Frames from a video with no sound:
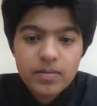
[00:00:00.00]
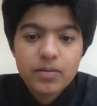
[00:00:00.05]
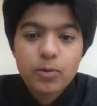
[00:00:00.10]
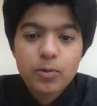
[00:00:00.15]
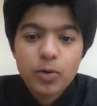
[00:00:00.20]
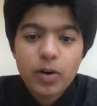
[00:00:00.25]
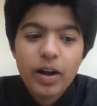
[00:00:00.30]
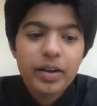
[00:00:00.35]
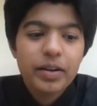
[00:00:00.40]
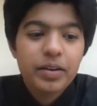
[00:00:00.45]

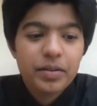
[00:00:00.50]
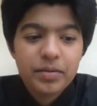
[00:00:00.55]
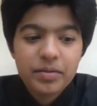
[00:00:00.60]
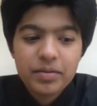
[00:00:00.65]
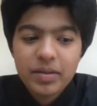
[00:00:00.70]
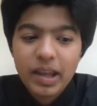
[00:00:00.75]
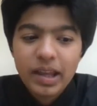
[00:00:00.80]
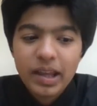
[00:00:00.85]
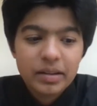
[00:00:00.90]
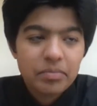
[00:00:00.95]
Right.
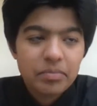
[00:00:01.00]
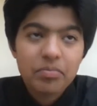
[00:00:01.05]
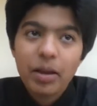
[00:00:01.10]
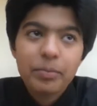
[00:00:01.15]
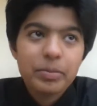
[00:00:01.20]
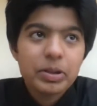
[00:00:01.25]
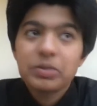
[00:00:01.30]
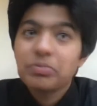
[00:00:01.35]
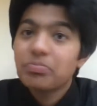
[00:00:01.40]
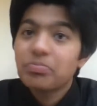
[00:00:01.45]
I
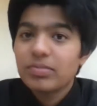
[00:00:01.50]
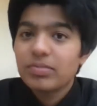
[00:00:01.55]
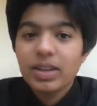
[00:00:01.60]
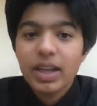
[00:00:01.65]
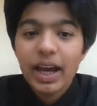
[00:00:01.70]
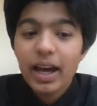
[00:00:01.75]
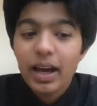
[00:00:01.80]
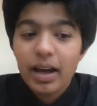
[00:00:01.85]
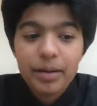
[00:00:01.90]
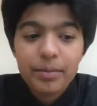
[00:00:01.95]
mean,
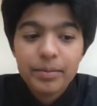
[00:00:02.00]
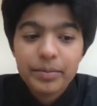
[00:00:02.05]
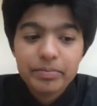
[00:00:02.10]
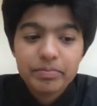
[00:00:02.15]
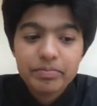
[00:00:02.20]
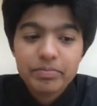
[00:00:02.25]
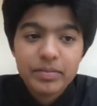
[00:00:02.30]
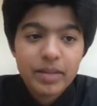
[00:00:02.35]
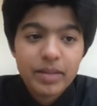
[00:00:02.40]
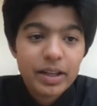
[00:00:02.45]
yeah,
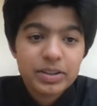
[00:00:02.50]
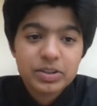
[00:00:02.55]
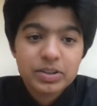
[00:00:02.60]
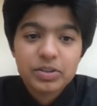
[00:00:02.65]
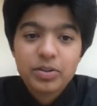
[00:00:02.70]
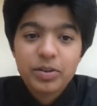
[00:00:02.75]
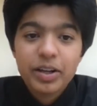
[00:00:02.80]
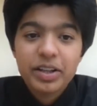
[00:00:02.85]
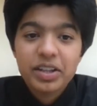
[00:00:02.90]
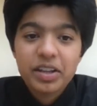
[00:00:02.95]
that's
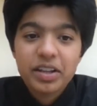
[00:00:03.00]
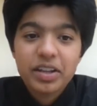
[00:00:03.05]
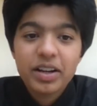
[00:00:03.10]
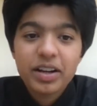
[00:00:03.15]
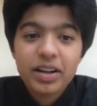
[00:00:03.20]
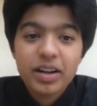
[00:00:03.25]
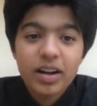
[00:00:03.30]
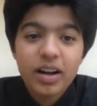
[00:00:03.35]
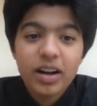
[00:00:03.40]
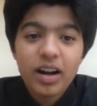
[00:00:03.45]
great to
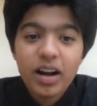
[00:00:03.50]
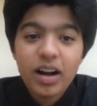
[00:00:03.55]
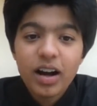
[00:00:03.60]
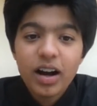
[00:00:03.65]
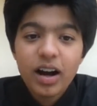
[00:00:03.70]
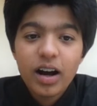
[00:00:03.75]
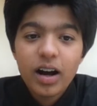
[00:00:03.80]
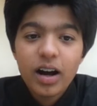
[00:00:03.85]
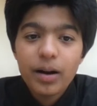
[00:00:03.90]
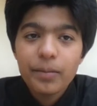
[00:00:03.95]
hear.
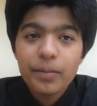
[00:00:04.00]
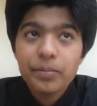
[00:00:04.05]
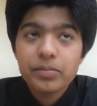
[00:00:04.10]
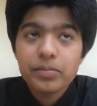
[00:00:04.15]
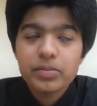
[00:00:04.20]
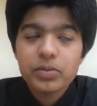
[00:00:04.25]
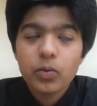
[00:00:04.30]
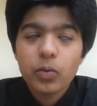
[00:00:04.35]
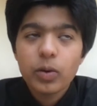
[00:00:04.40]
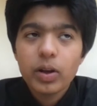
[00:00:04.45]

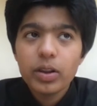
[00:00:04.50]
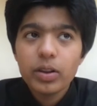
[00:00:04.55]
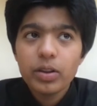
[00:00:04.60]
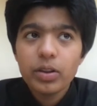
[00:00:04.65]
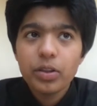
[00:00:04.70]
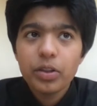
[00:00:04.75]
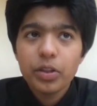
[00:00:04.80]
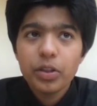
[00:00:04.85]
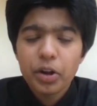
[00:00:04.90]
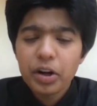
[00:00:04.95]

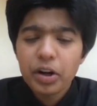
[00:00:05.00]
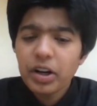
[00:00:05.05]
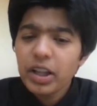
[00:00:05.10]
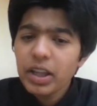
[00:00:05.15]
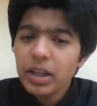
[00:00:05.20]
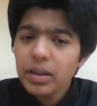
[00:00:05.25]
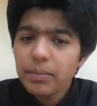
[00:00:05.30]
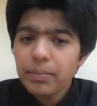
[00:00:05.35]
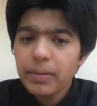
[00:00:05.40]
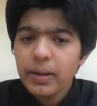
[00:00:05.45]
Will
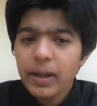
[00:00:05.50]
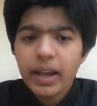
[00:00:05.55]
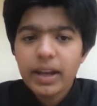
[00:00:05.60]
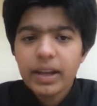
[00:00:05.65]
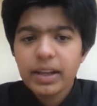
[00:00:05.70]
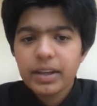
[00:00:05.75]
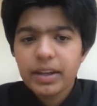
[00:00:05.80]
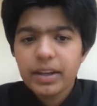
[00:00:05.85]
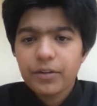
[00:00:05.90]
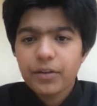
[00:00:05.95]
learning be
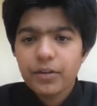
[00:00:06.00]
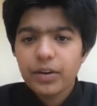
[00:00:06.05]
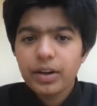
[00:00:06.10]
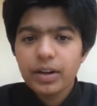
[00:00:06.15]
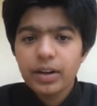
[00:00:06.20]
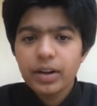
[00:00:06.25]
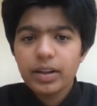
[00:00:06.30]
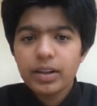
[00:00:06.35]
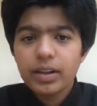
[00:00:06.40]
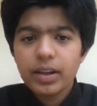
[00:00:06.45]
any
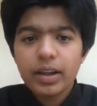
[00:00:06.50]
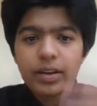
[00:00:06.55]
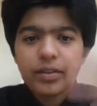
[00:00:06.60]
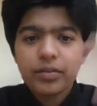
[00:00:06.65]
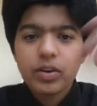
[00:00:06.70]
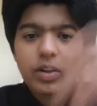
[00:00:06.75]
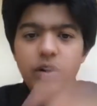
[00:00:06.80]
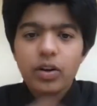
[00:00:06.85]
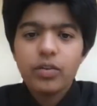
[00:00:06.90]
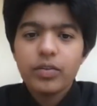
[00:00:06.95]
different in light
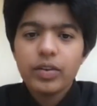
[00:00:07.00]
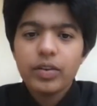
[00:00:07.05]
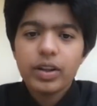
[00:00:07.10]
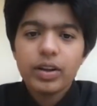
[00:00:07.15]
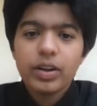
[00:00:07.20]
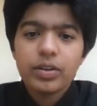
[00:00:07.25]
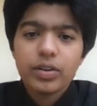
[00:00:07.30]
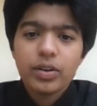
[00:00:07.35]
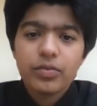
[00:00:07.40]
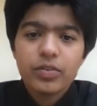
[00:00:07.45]
of
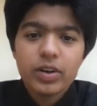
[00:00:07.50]
COVID?